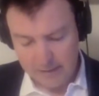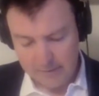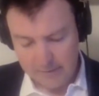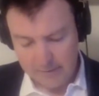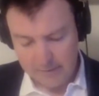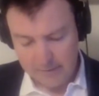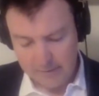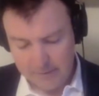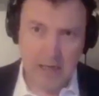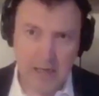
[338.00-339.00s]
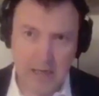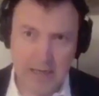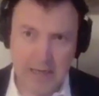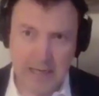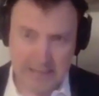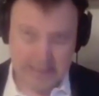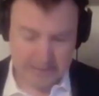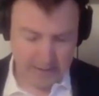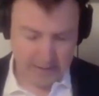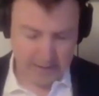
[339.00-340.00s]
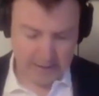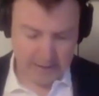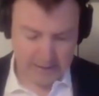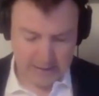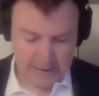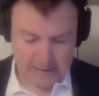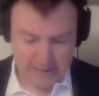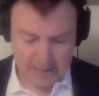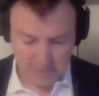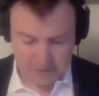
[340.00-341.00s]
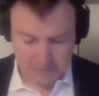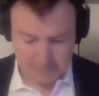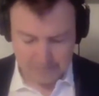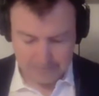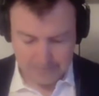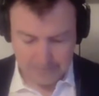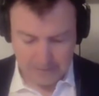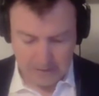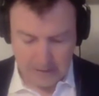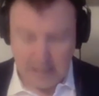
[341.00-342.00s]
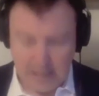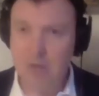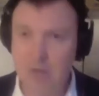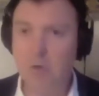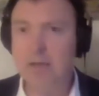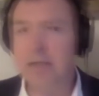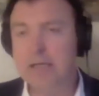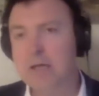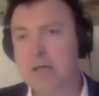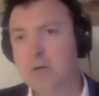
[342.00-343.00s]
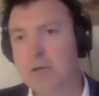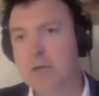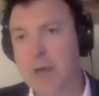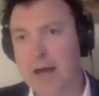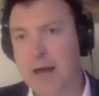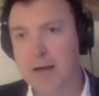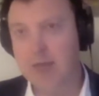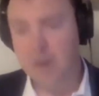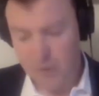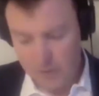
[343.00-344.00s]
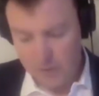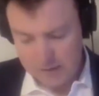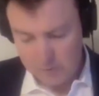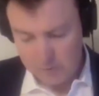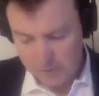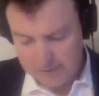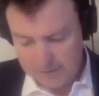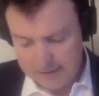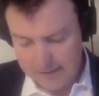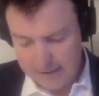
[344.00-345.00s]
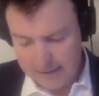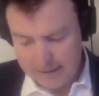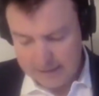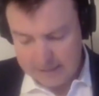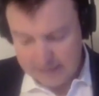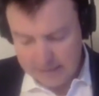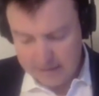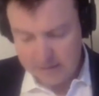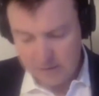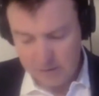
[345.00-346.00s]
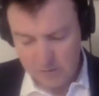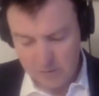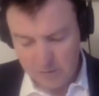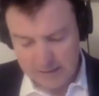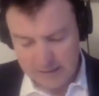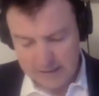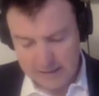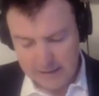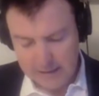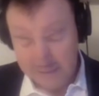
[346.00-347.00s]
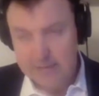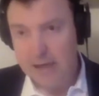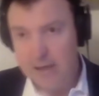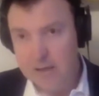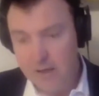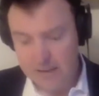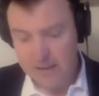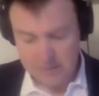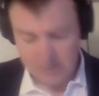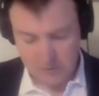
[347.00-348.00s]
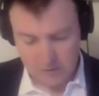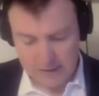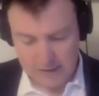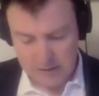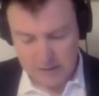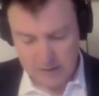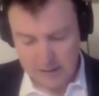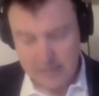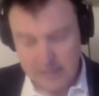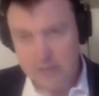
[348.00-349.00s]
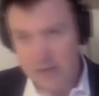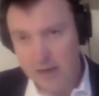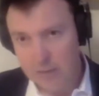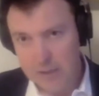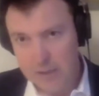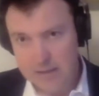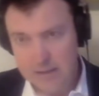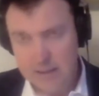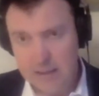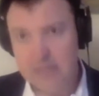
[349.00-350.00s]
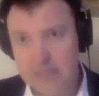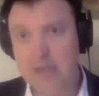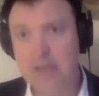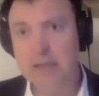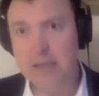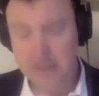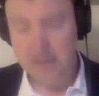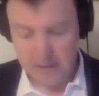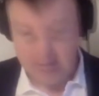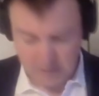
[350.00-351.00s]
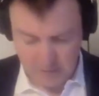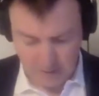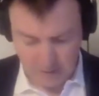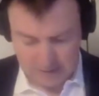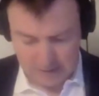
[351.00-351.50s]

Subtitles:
It's like pulling an elastic until it snaps. Inequality is holding back our progress on poverty, it's lessening social mobility, it's undermining social cohesion, it's threatening peace, it's hurting democracy.